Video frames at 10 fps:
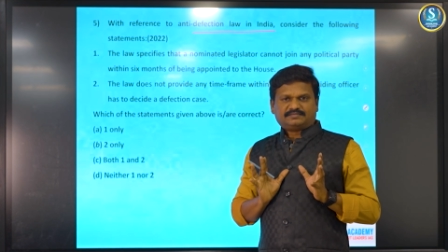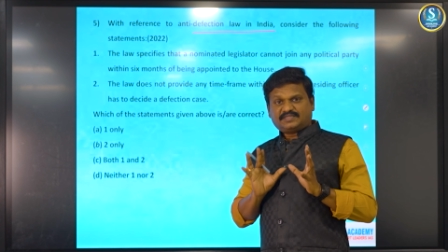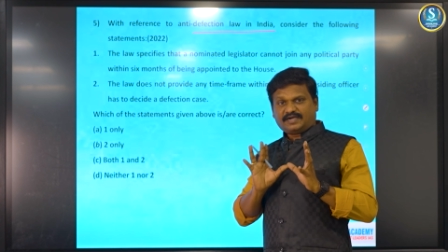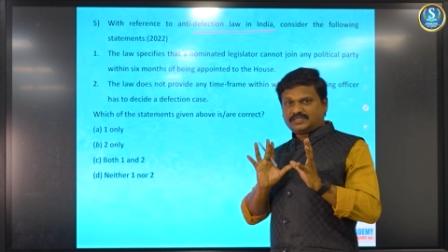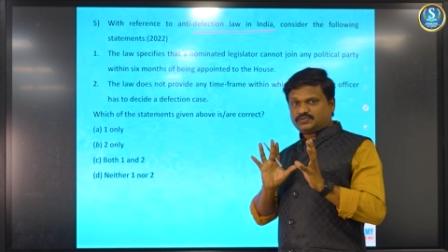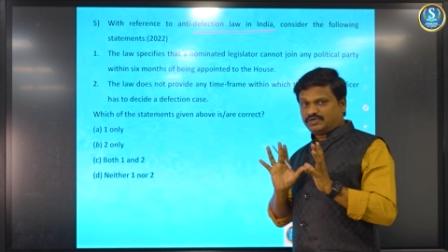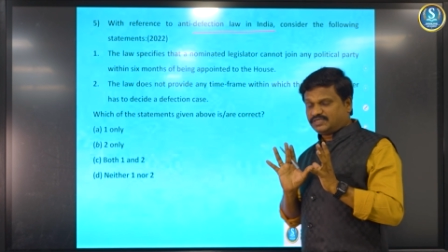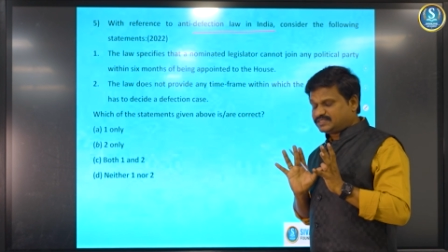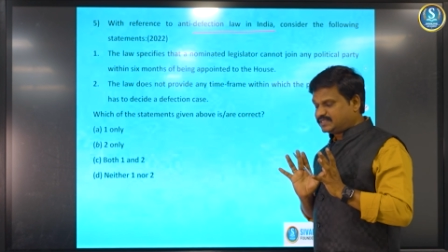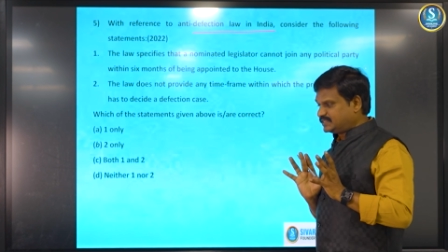That is what
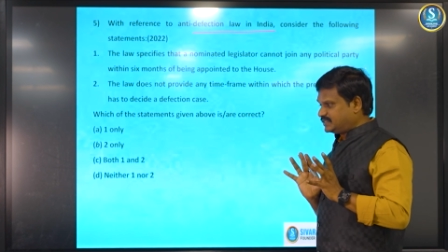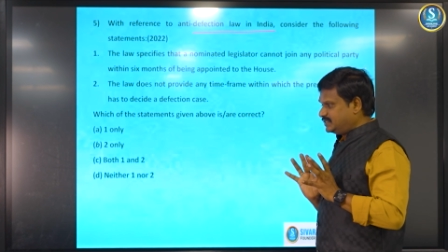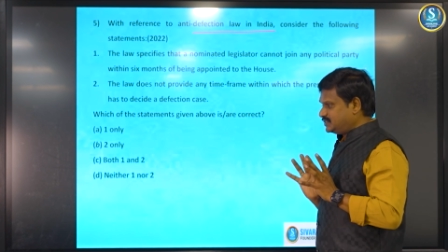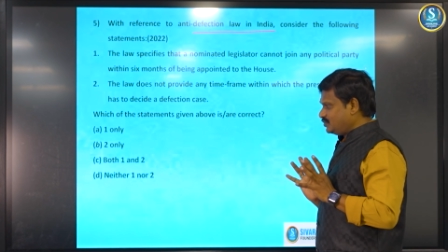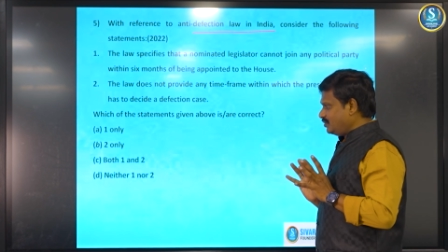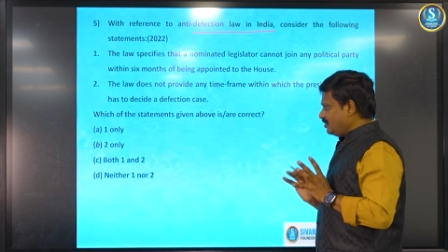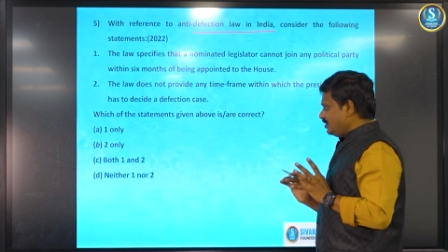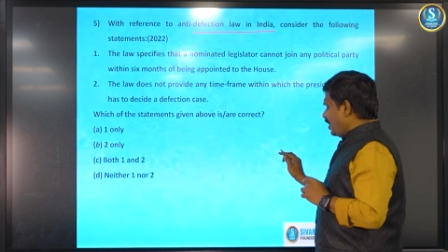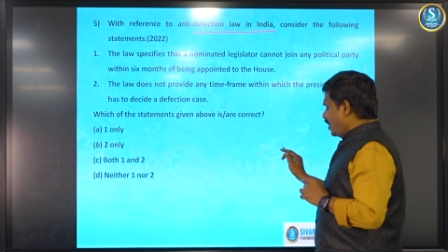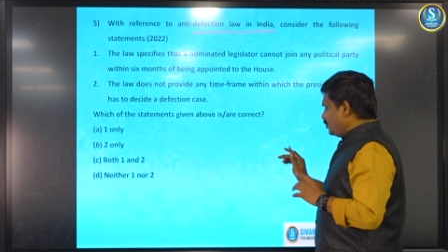is tested. So,
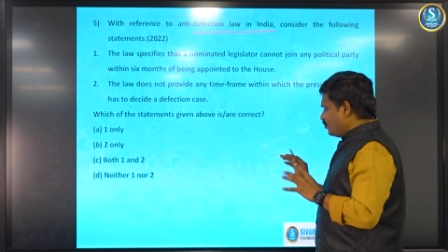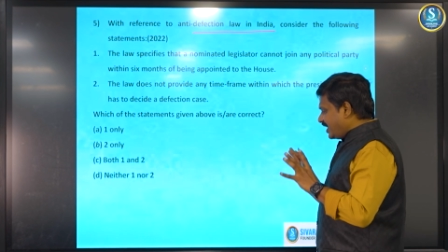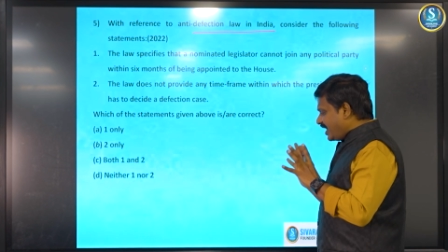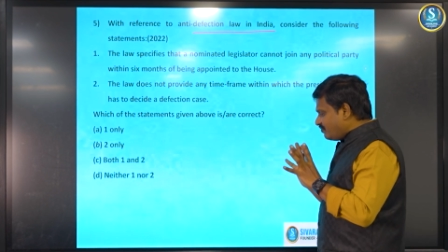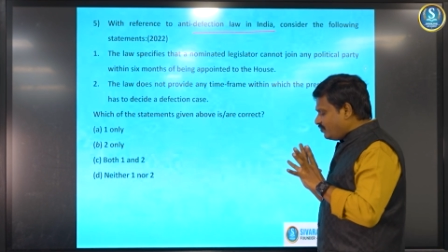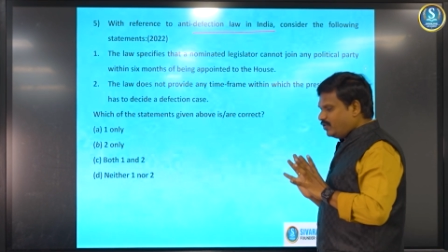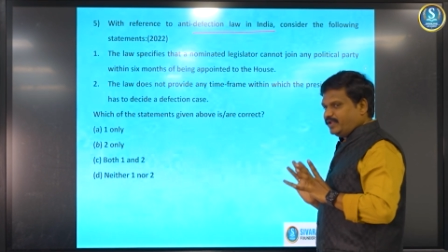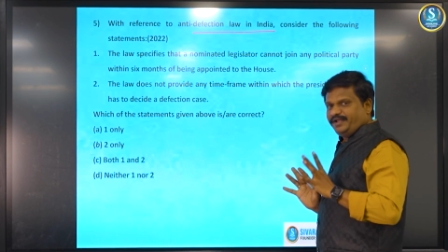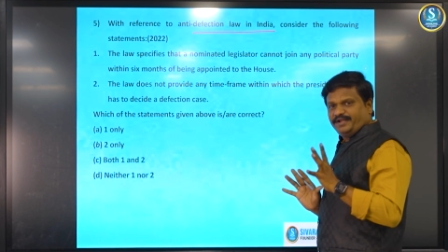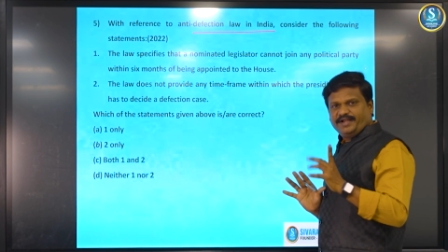are you careful
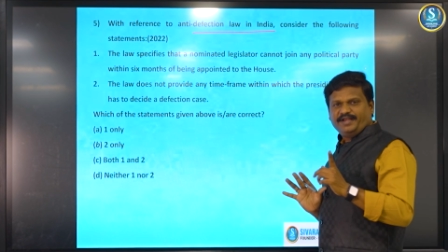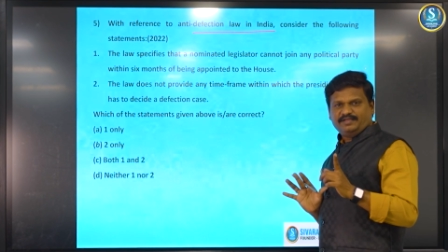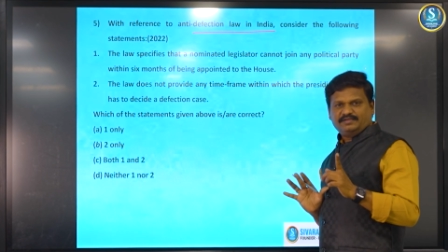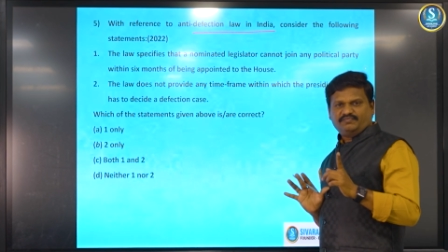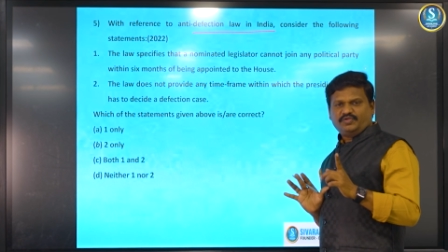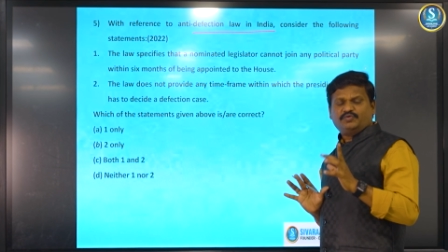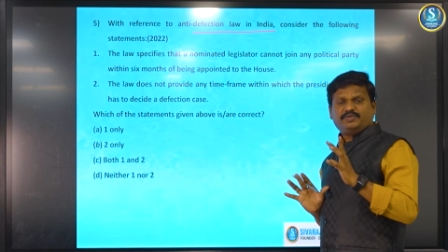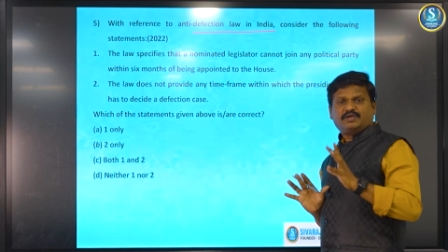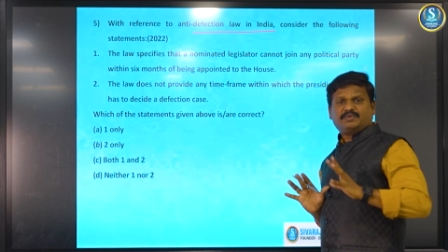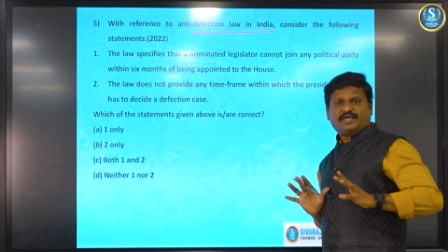in reading? When you
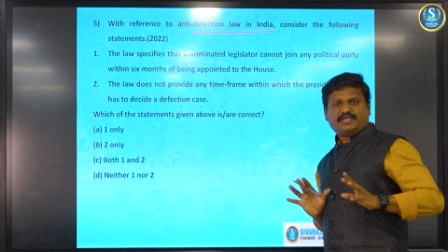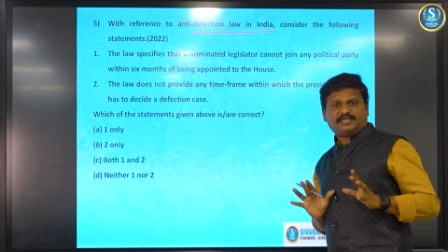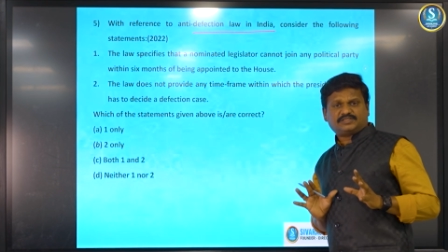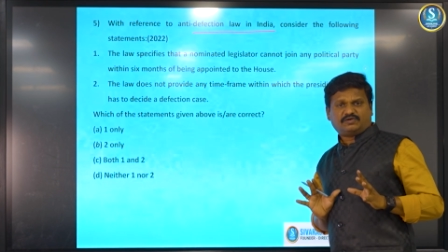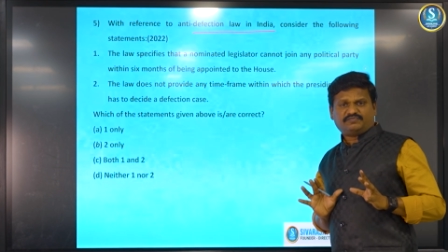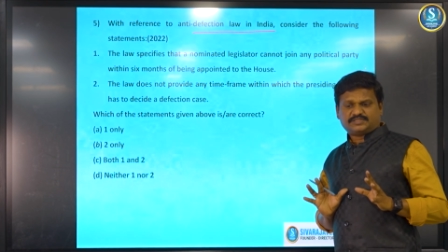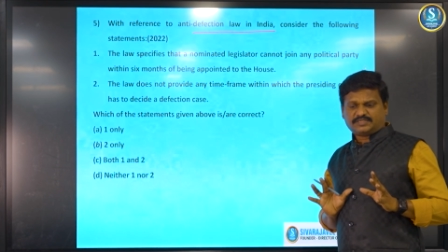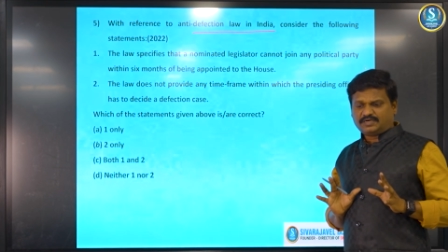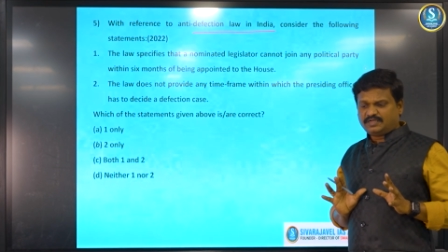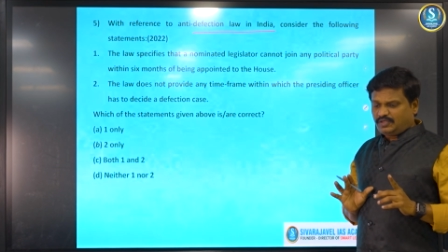become an IAS
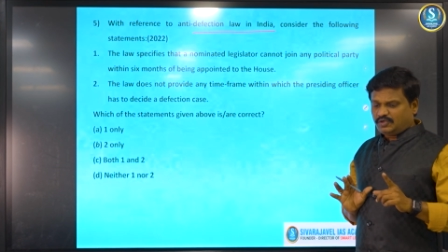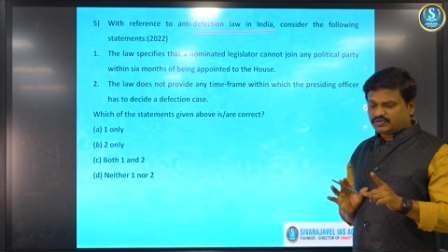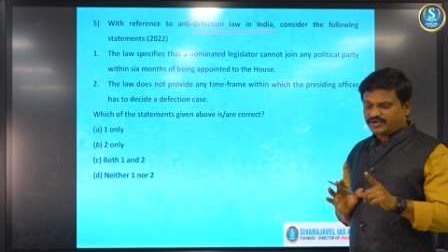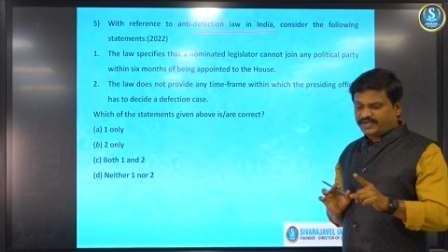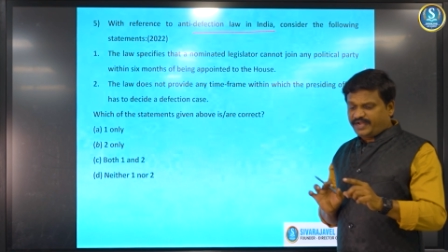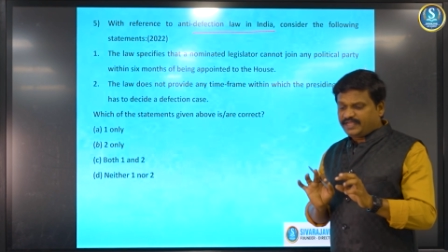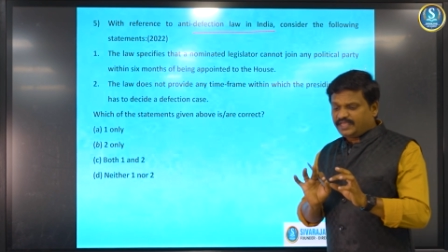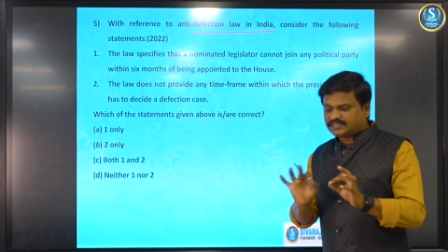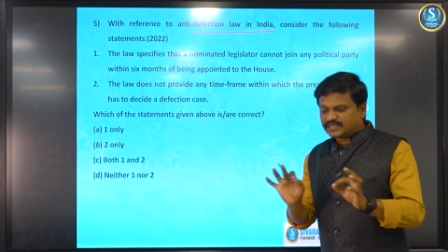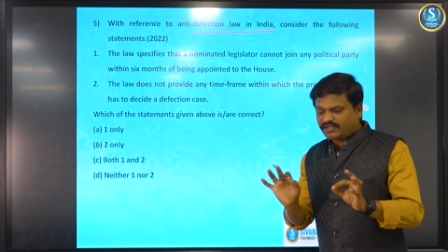officer, you should read
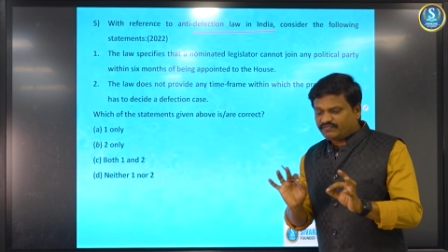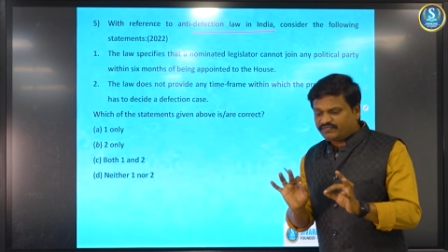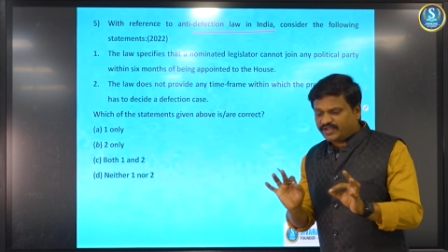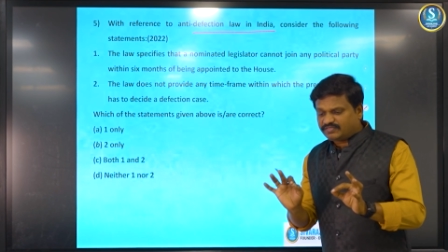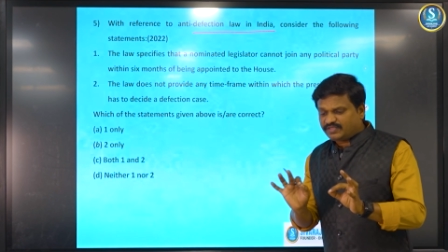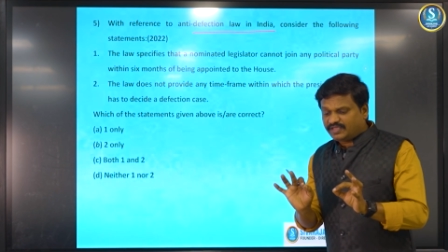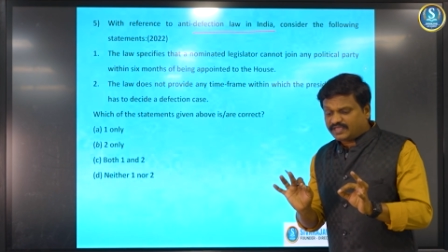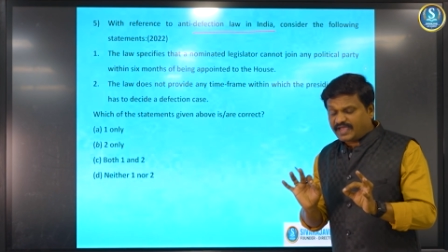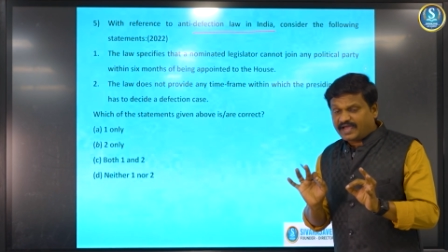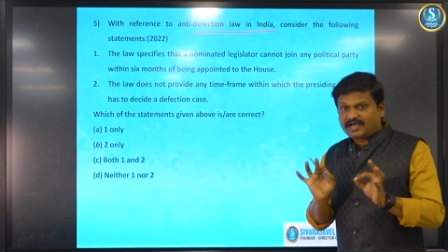each and everything
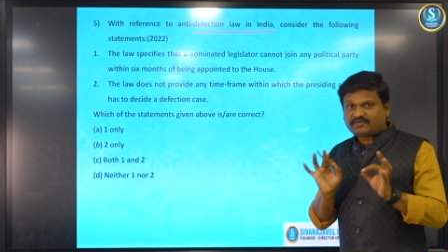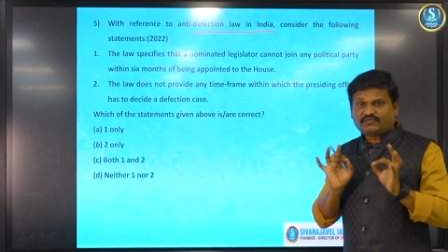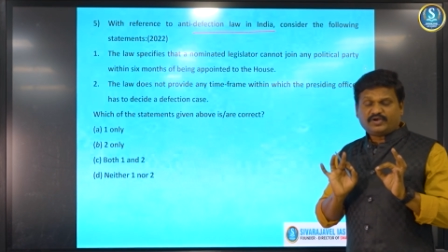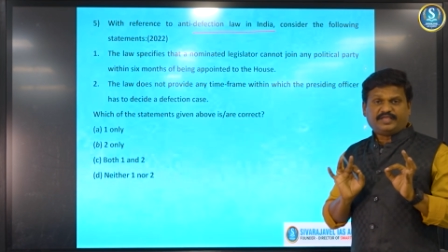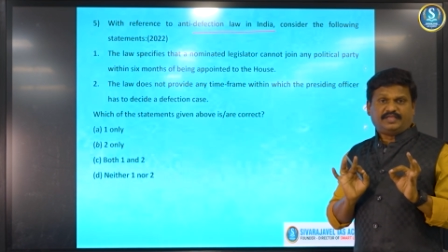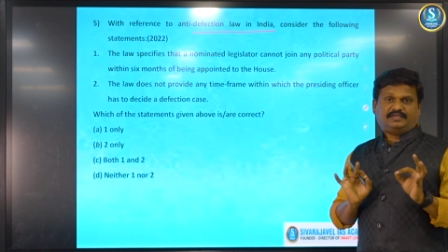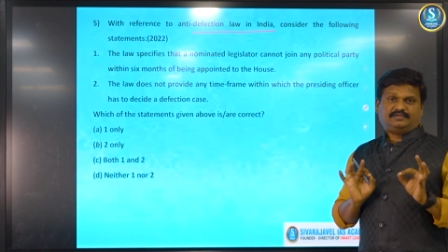carefully.